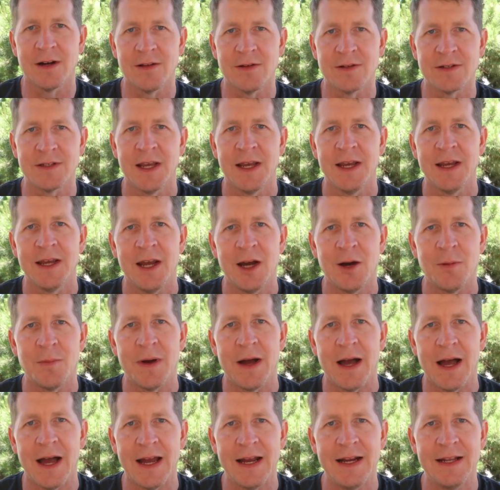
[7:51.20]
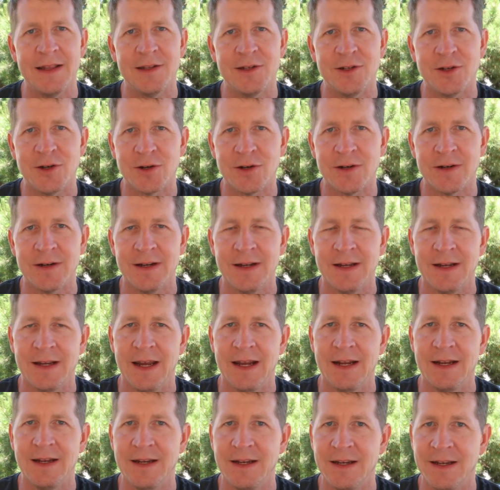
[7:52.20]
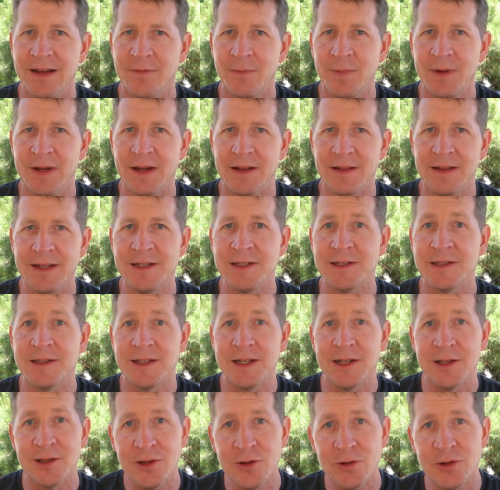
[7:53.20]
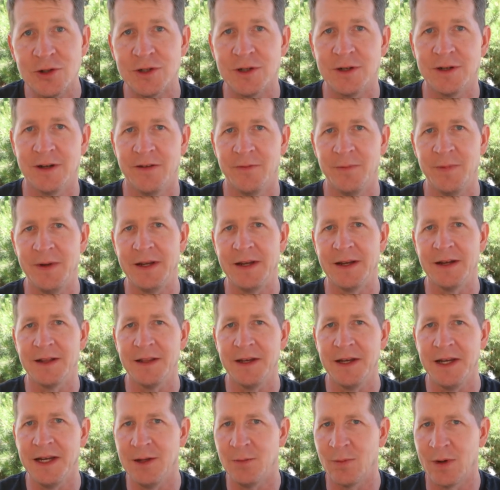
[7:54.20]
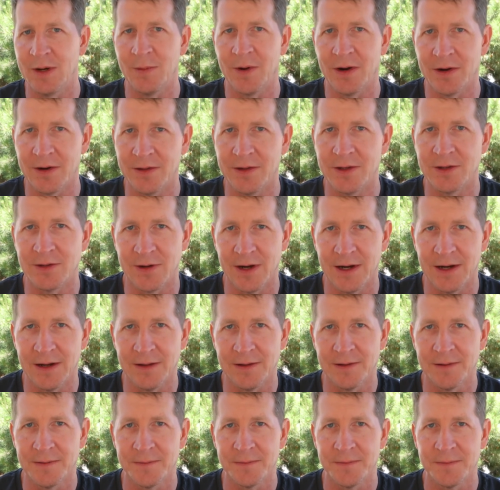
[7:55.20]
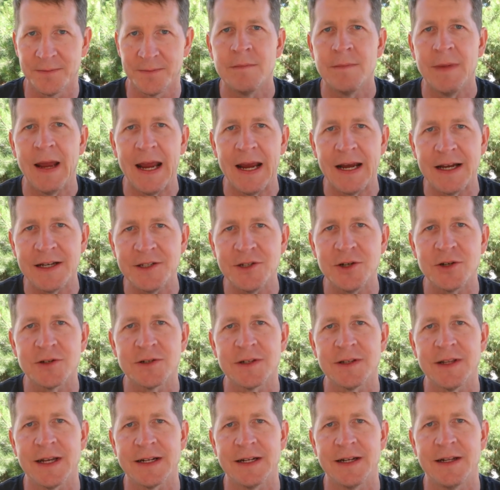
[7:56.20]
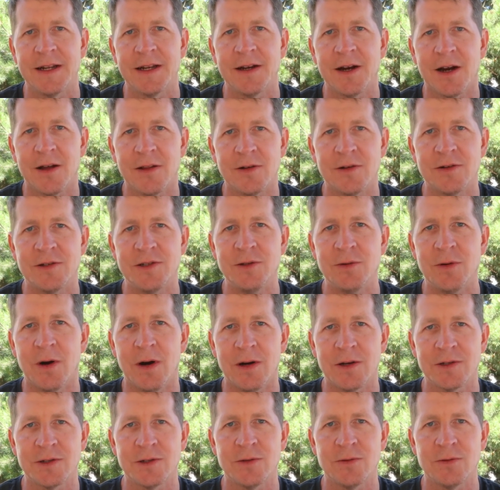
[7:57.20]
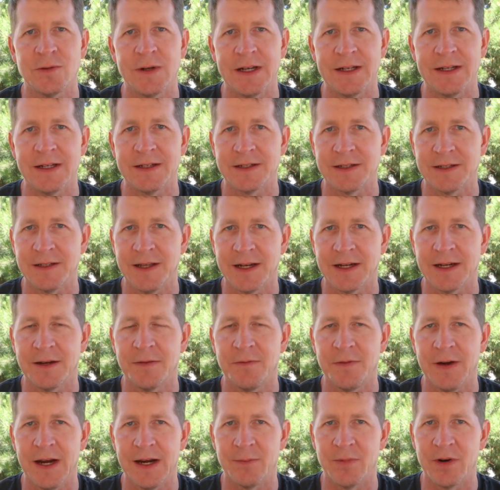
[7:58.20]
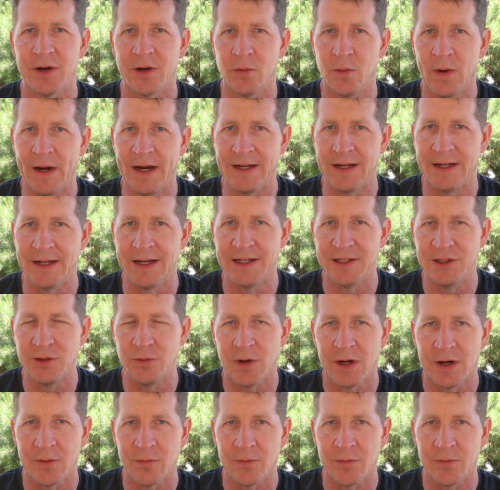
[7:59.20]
colors help hide the dirt and give me at least the illusion of being clean when I'm out on the trail. As you're selecting the colors, you also get to select fabric weight. And as you